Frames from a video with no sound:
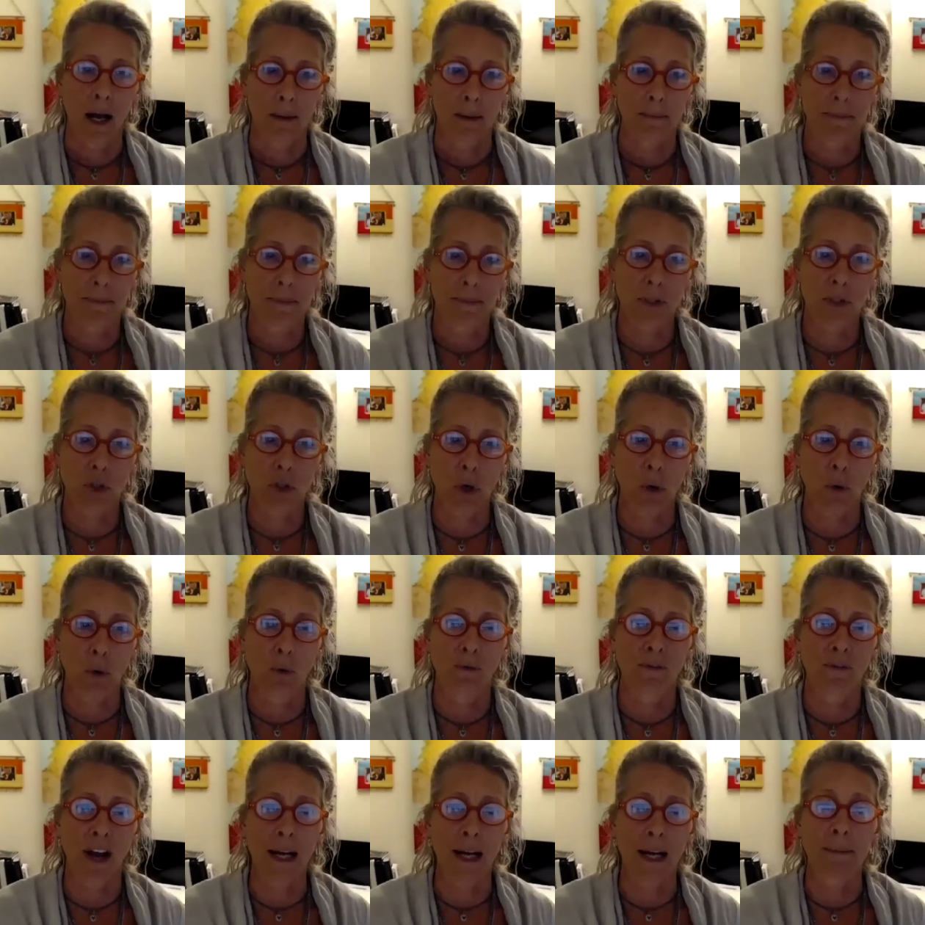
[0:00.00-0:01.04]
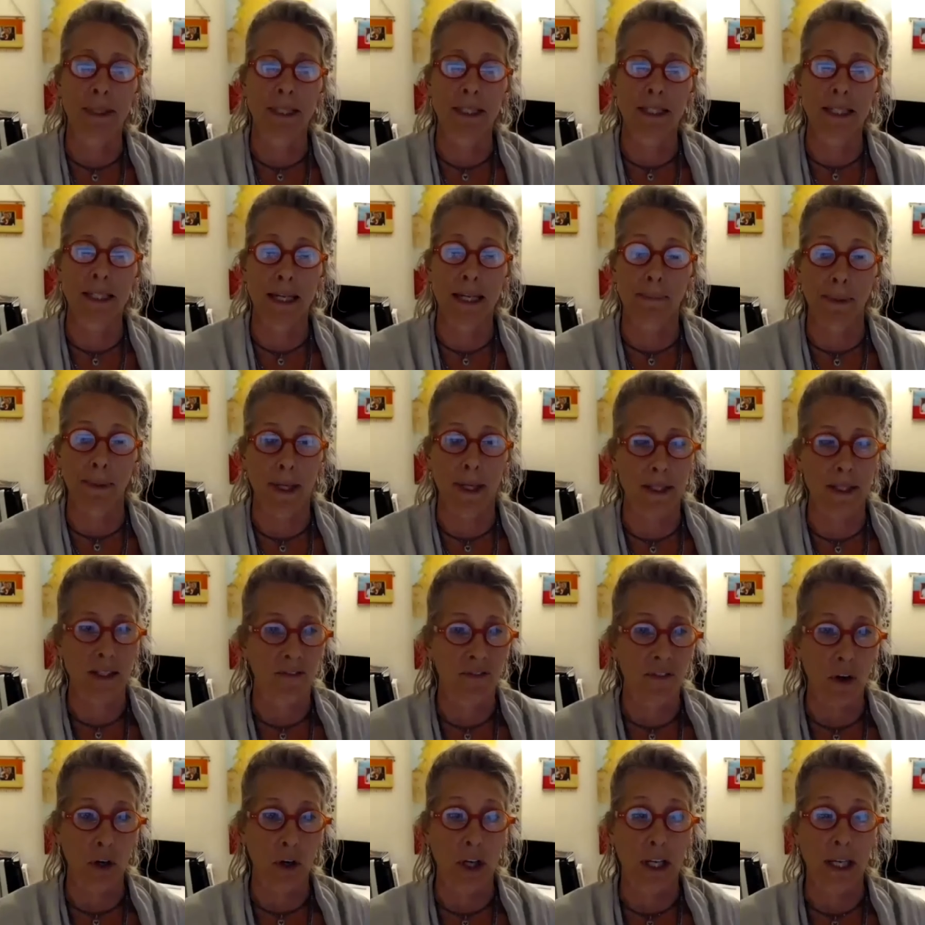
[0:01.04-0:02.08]
So vitamin D plays a
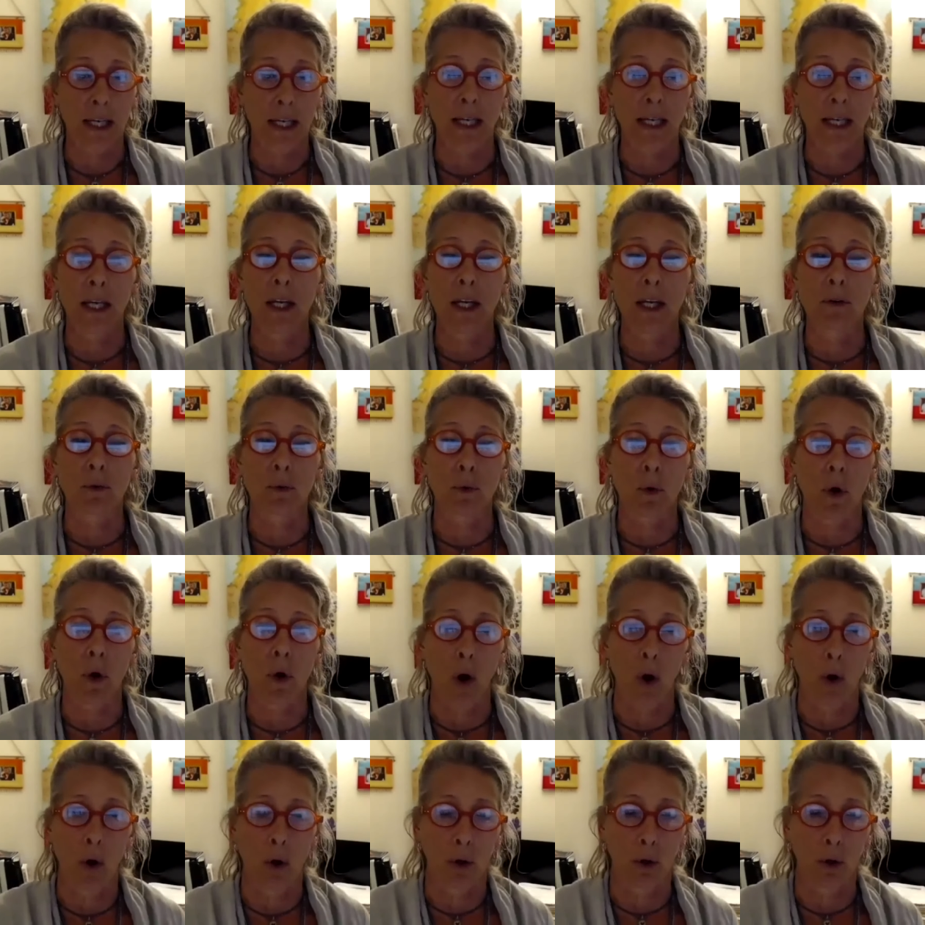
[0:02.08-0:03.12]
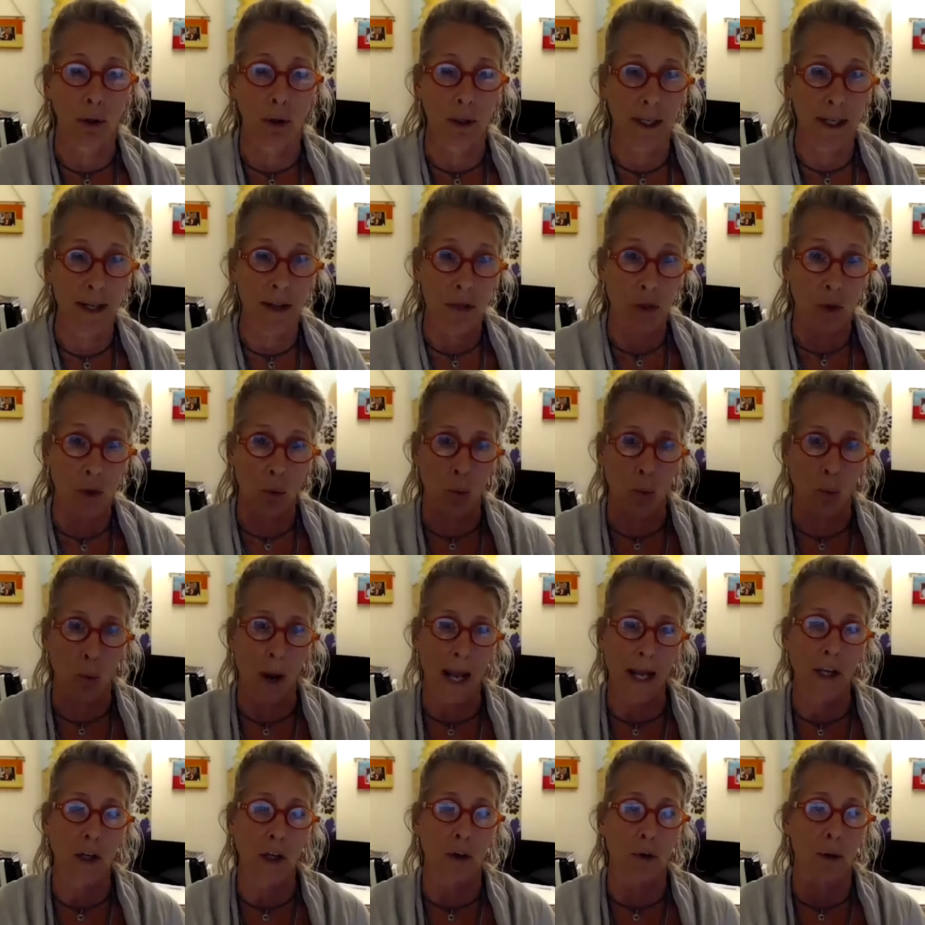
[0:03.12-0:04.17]
very key role in the
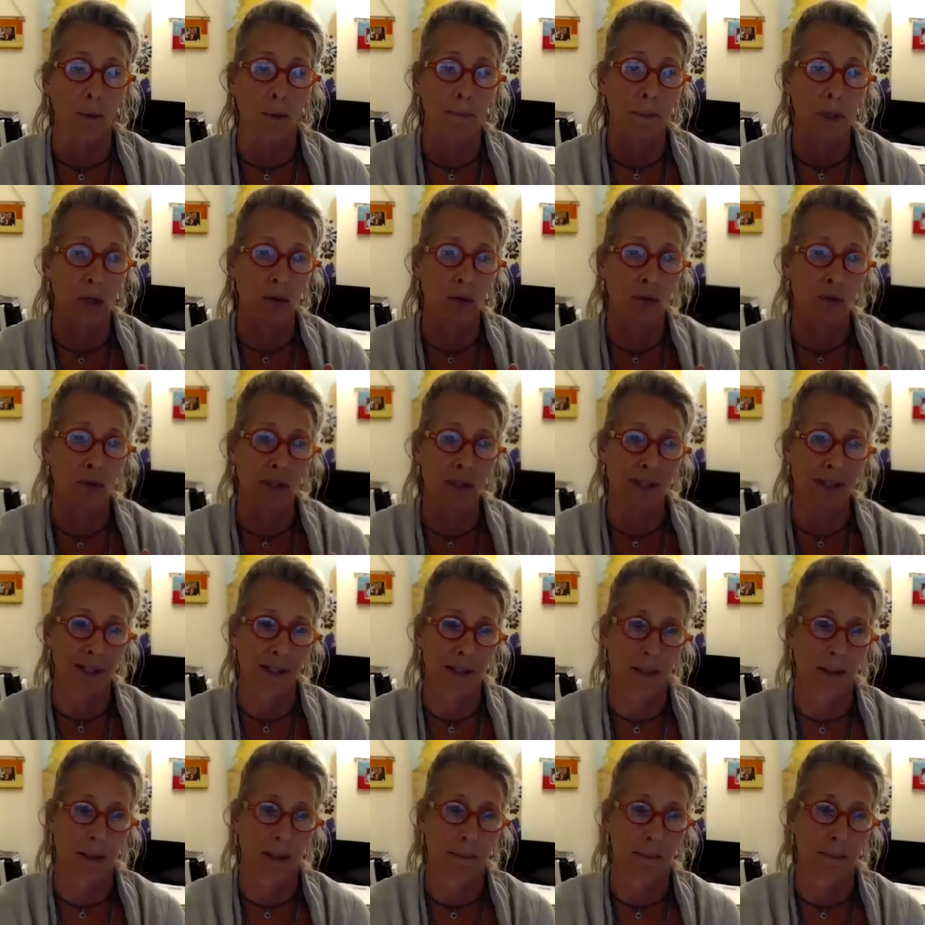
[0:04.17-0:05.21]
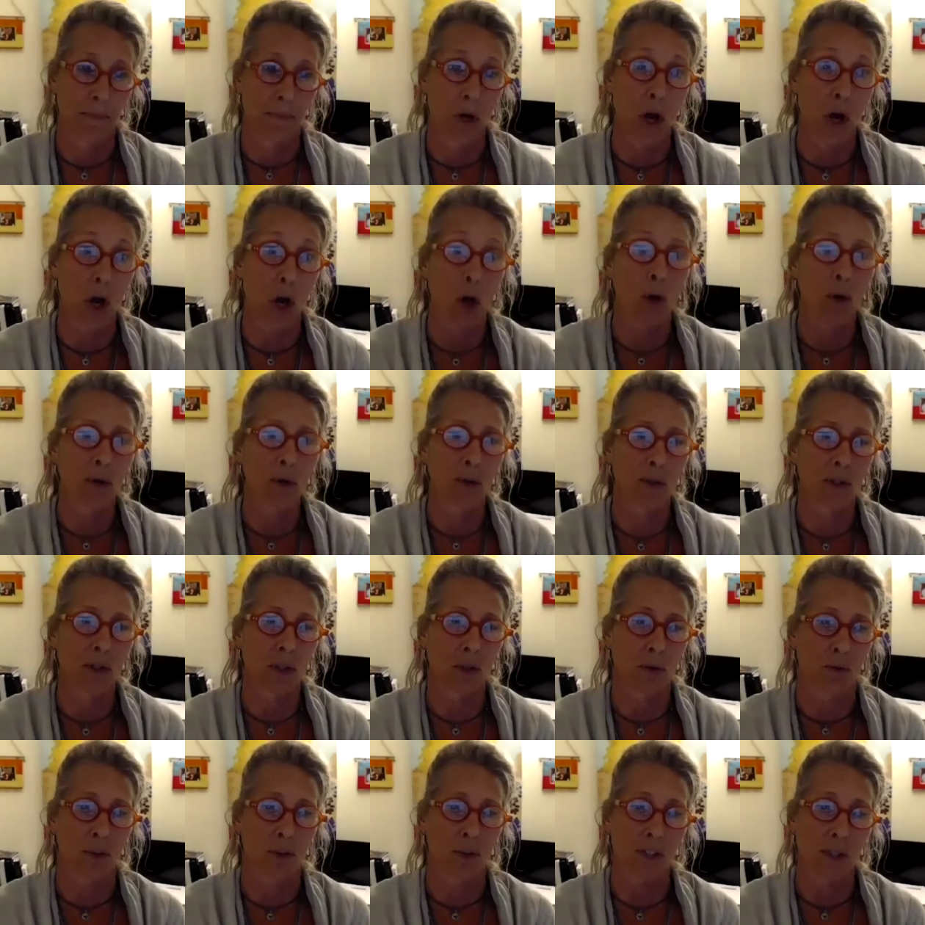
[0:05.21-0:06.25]
way your immune system knows
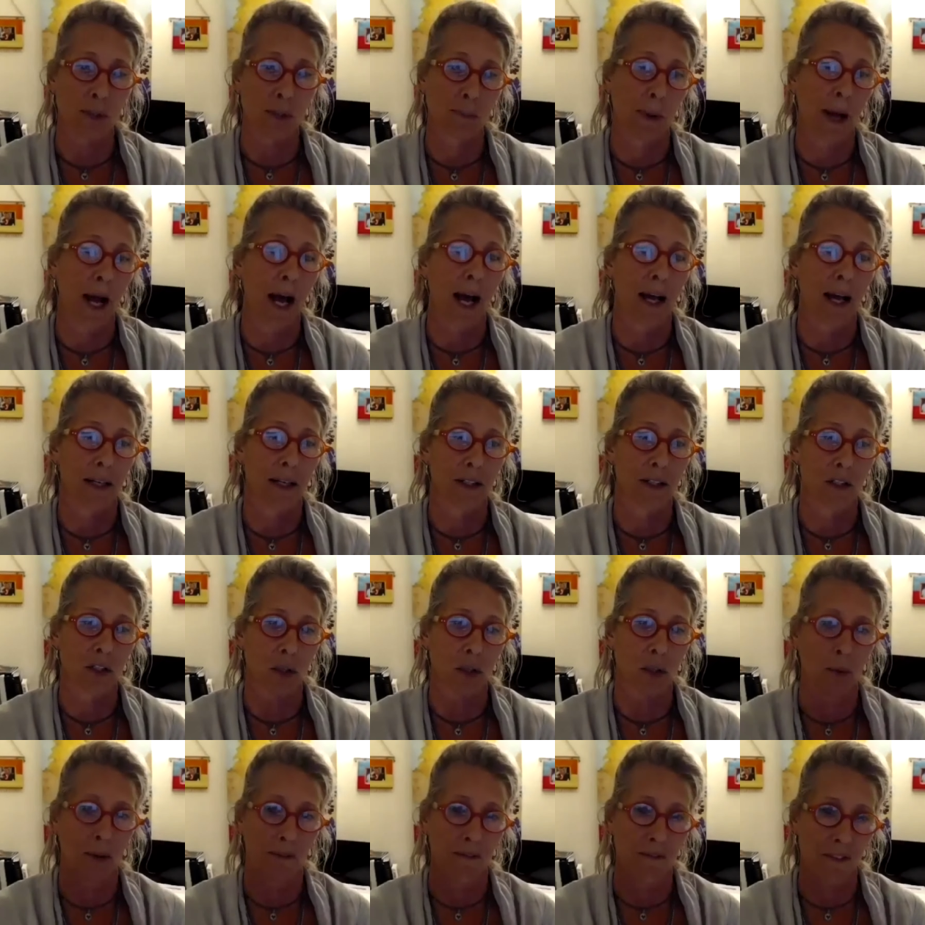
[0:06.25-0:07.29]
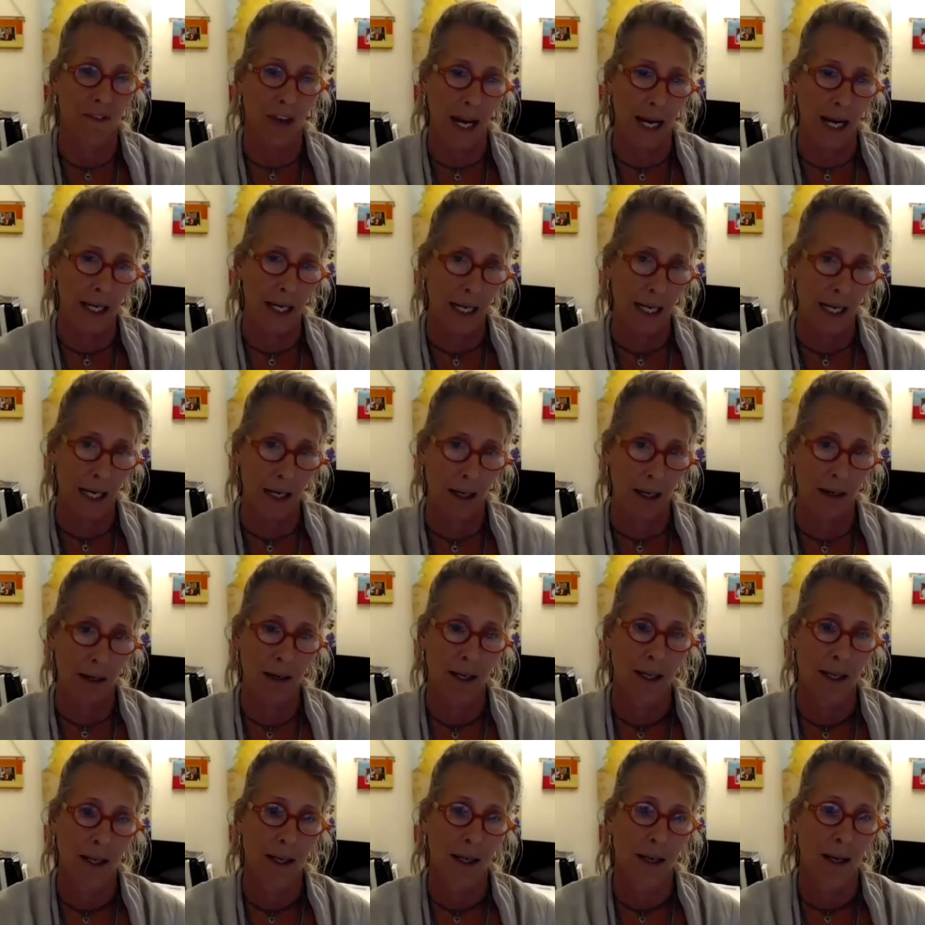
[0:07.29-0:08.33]
to respond to invading
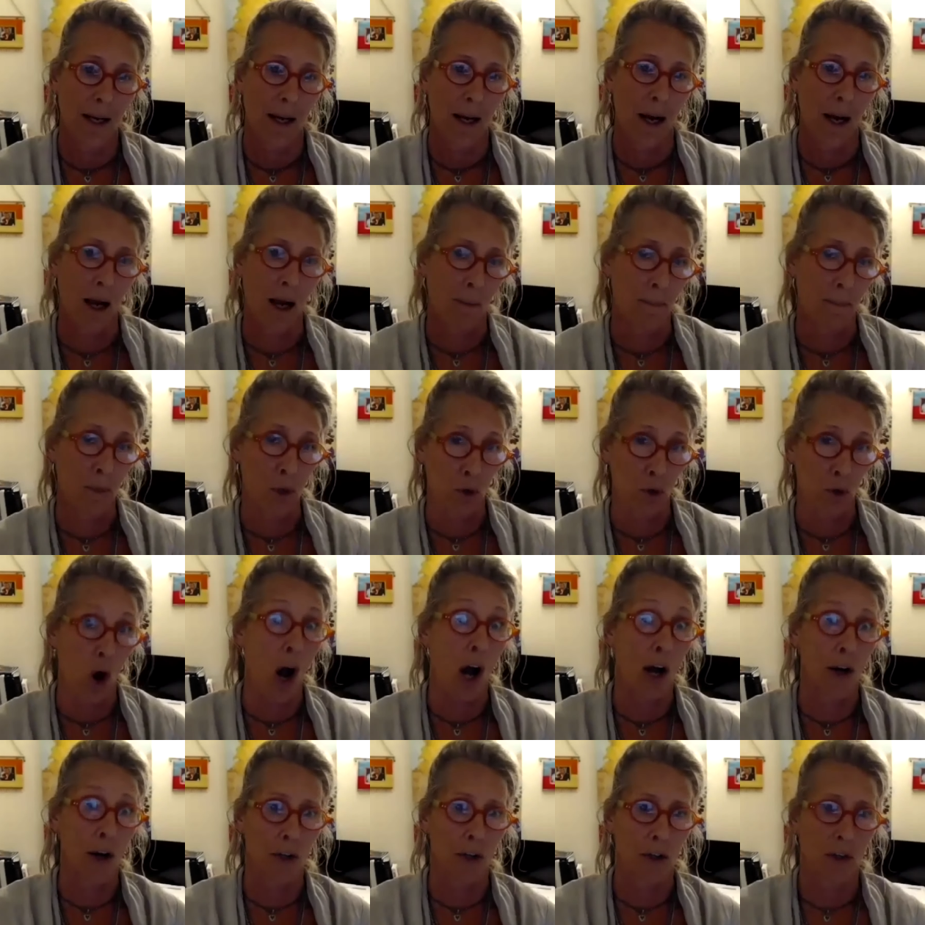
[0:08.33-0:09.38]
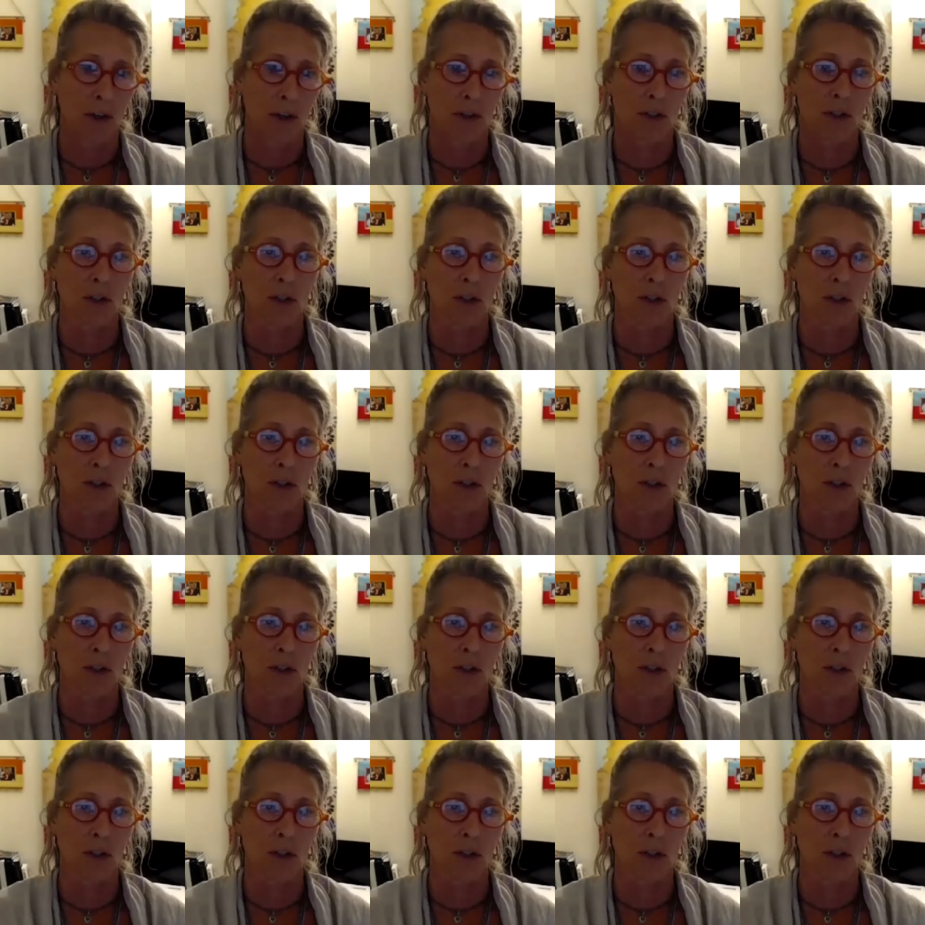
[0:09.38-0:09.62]
marauders.